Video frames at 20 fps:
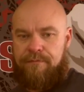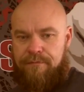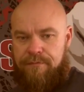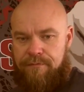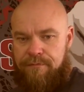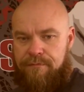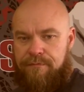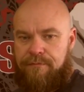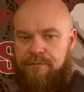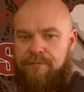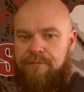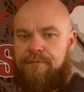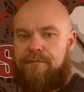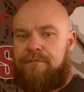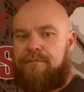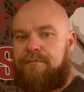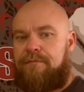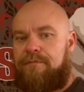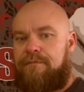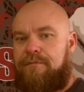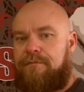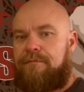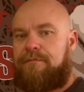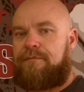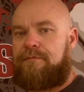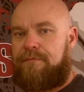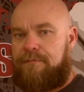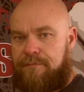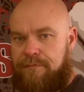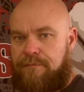
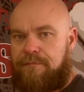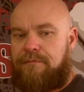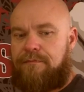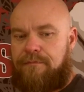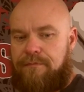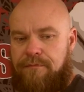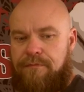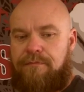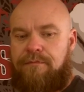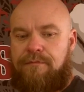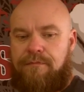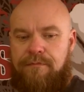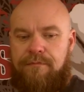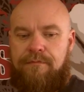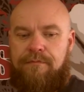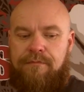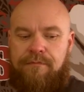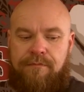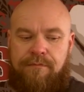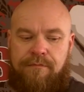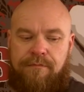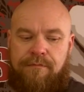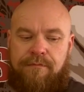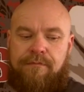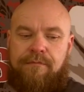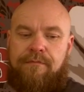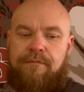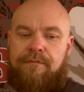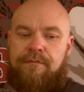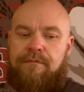
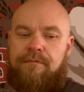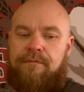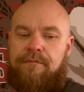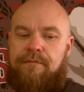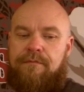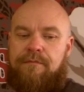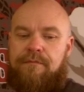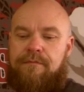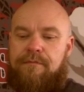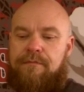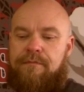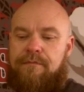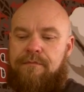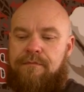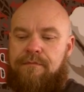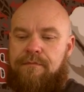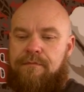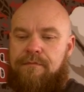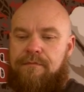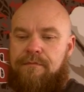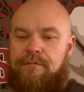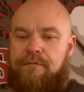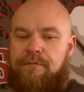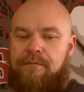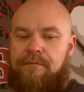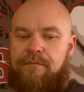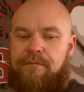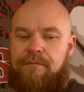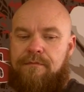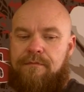
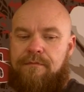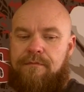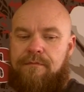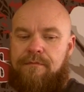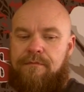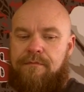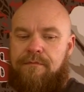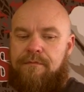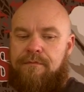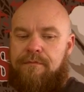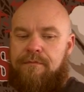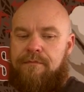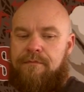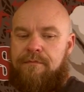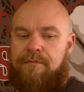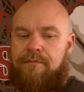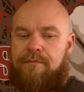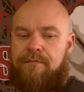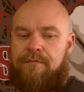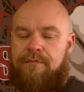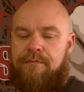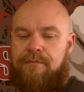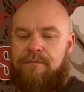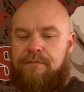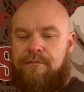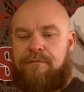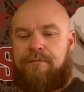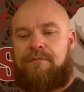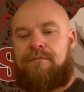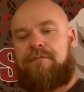
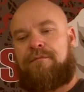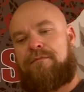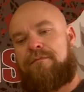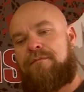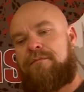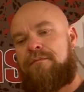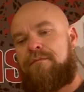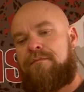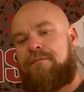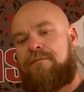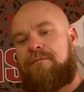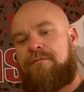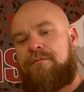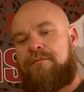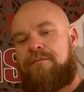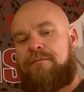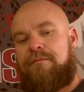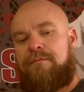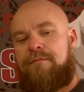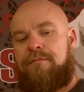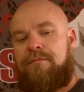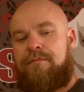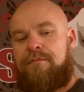[no speech]